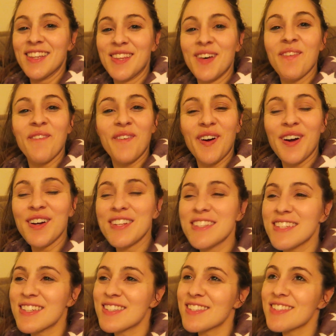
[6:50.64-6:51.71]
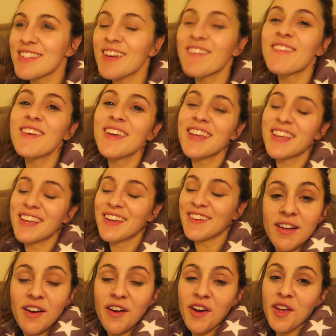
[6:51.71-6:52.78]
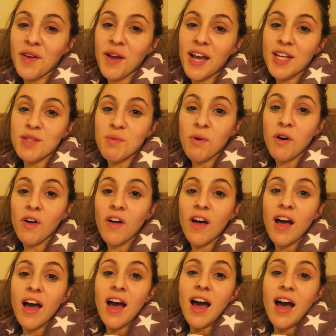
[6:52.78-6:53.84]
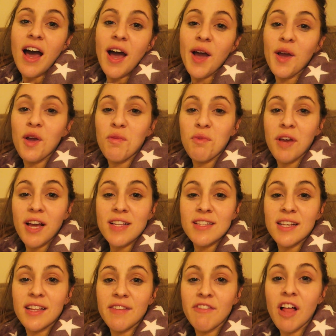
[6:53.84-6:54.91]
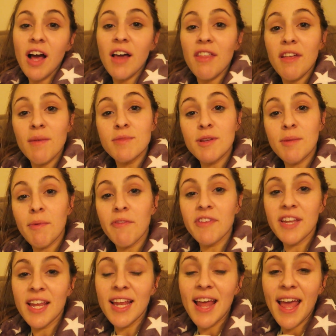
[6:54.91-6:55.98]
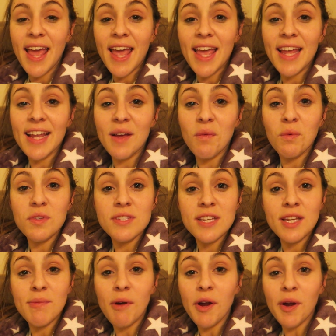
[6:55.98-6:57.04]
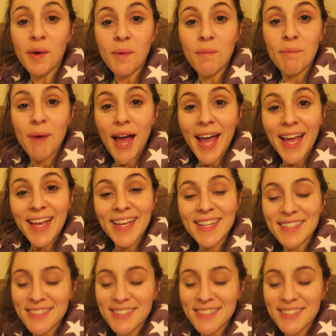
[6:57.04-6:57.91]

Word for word: the words. It's so cute. Alright you guys, well, I hope you guys liked the vlog. Thumbs up if you did, and we'll see you tomorrow. Bye.